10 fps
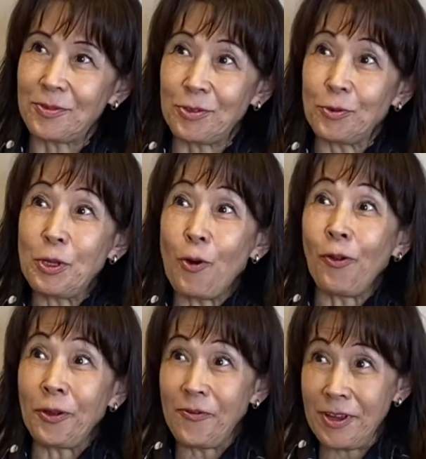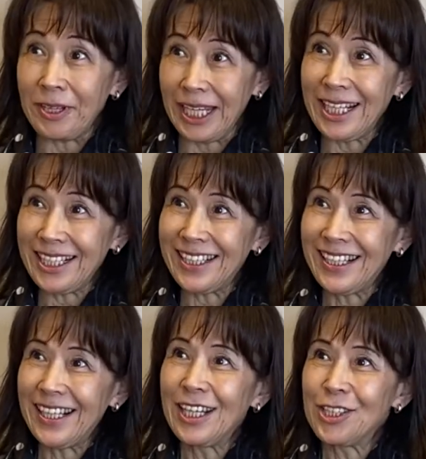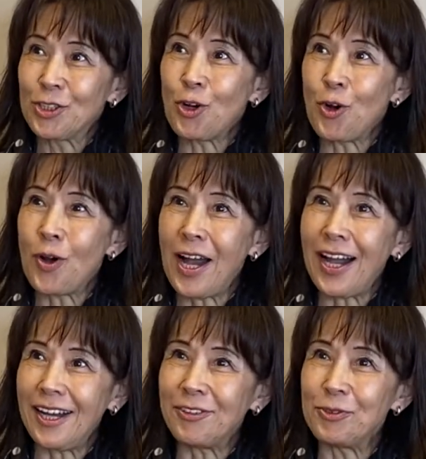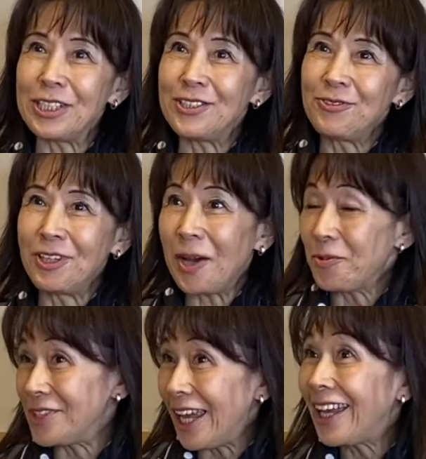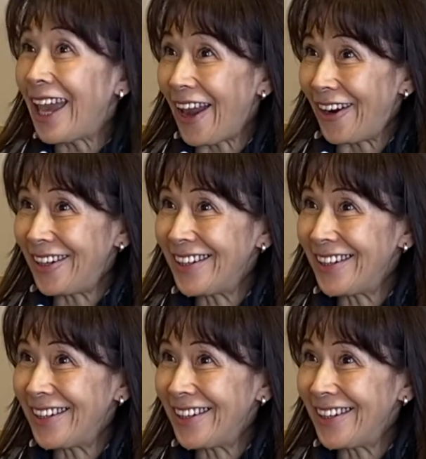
we own the building, mm-hmm. so. We have to take care